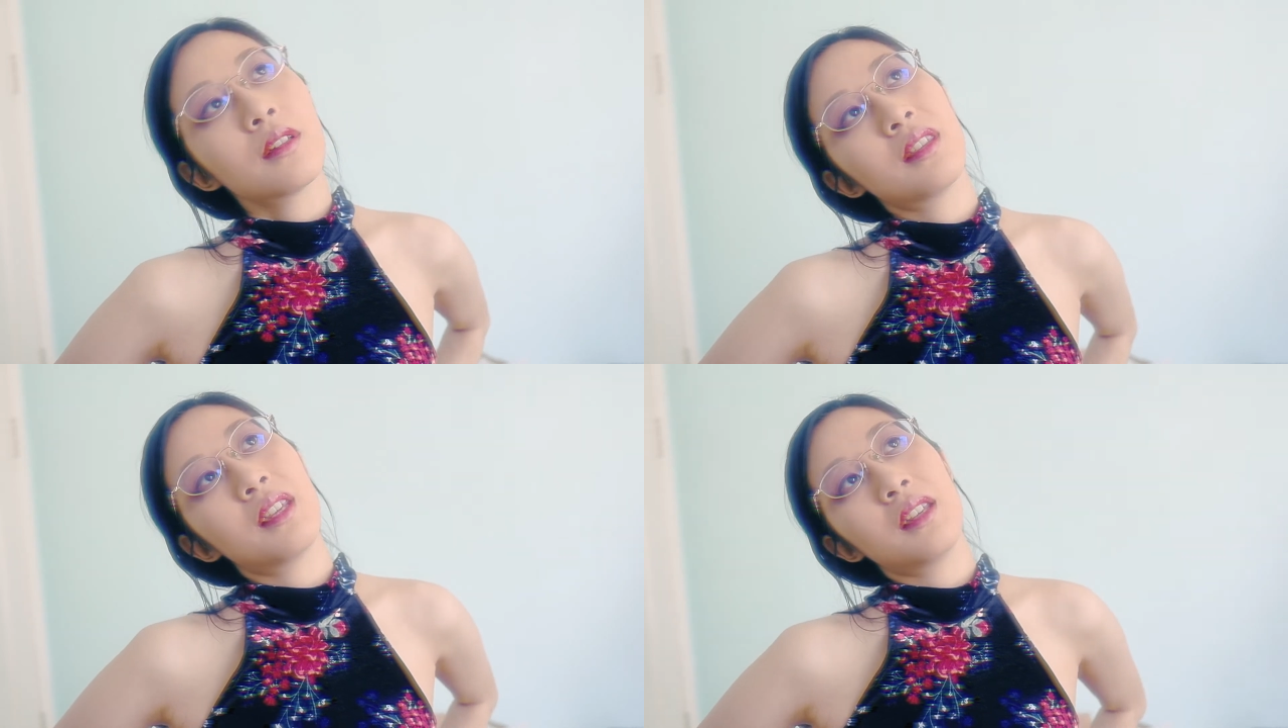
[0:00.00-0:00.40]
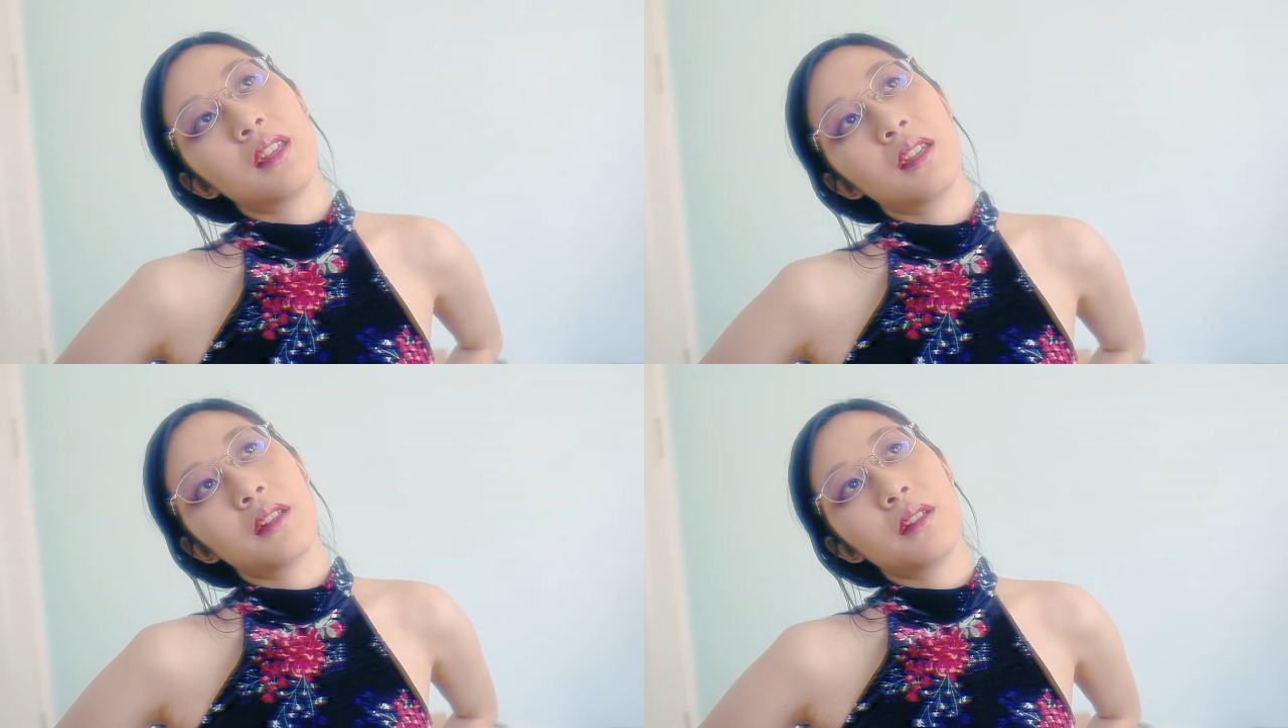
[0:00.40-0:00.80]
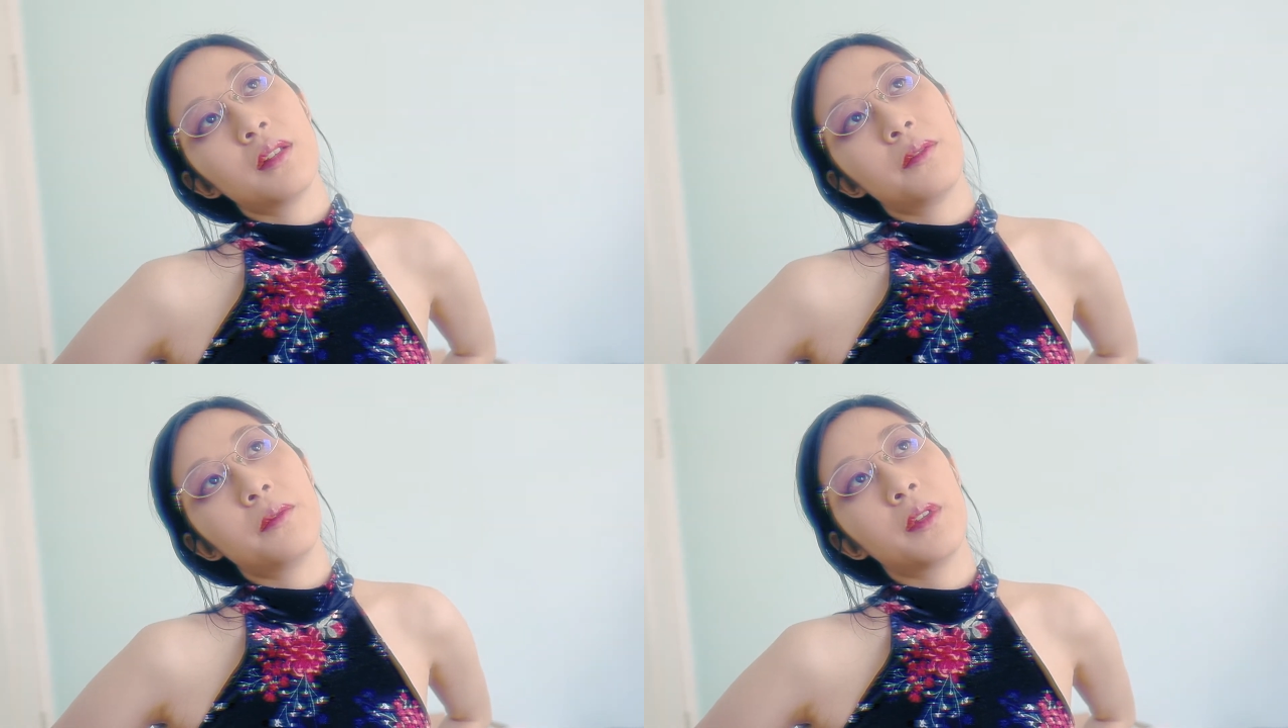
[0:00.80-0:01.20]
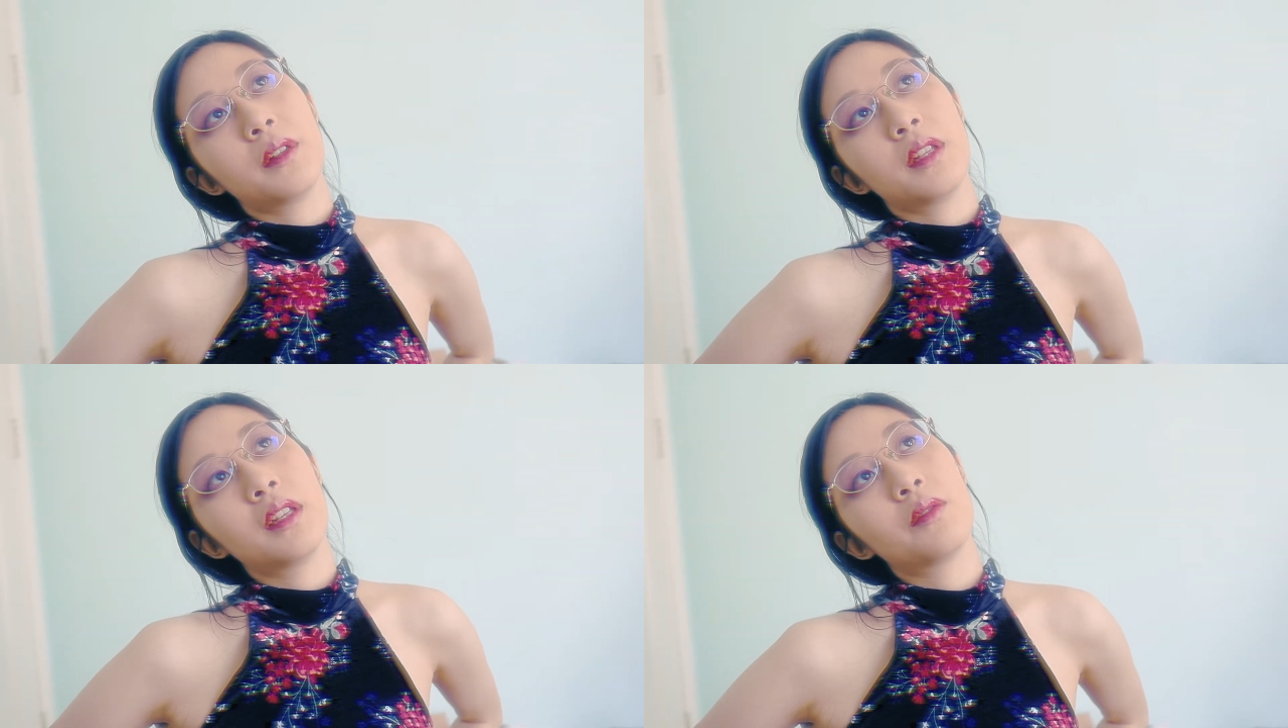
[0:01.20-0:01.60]
thinking and
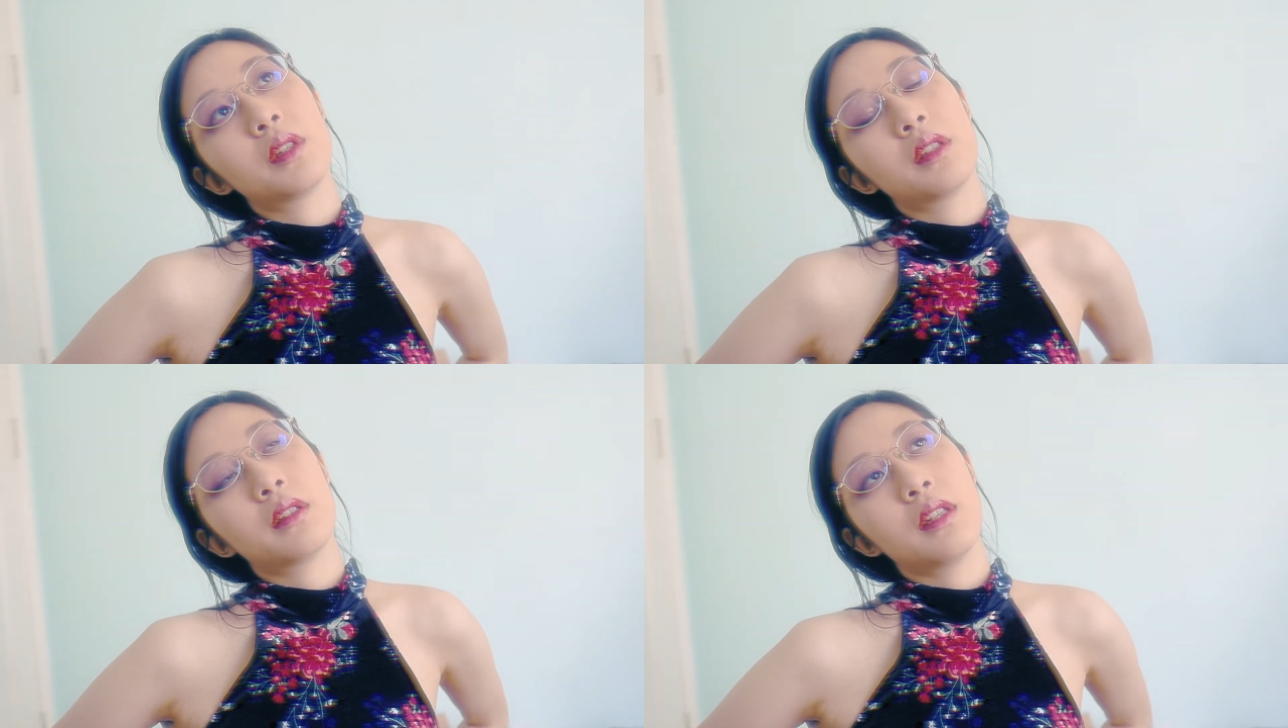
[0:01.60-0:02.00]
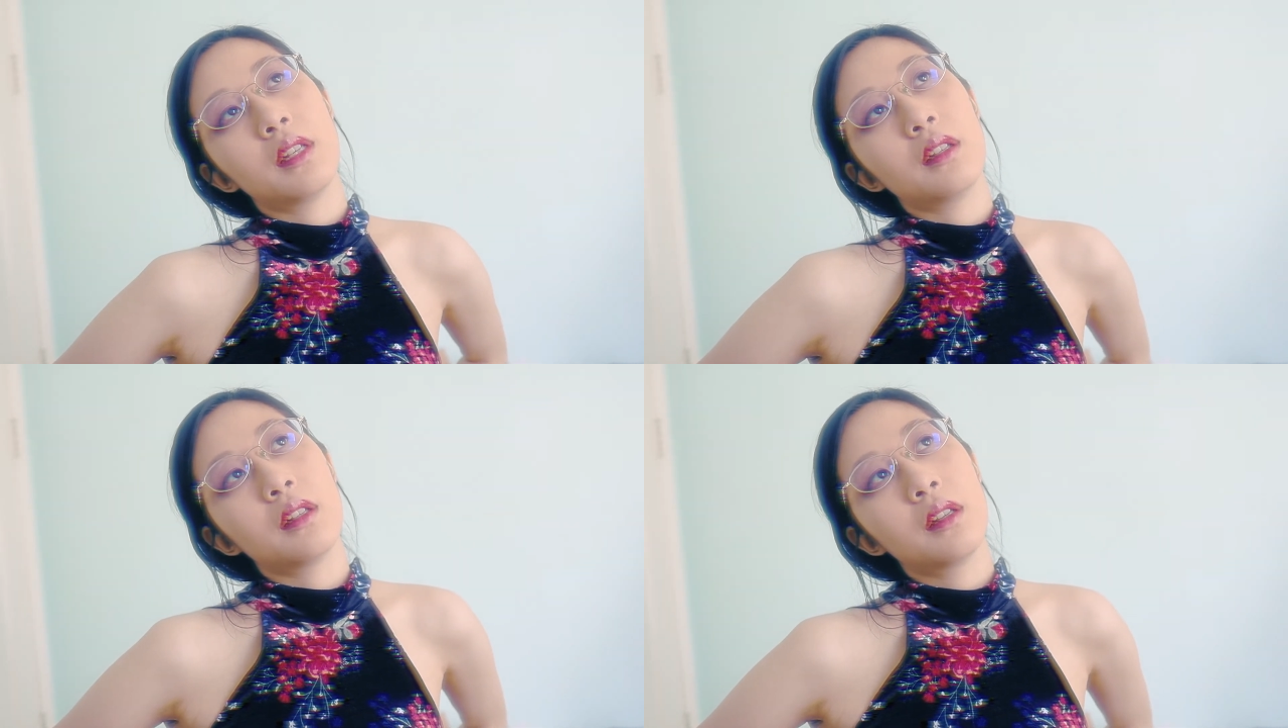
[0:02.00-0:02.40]
feeling was like,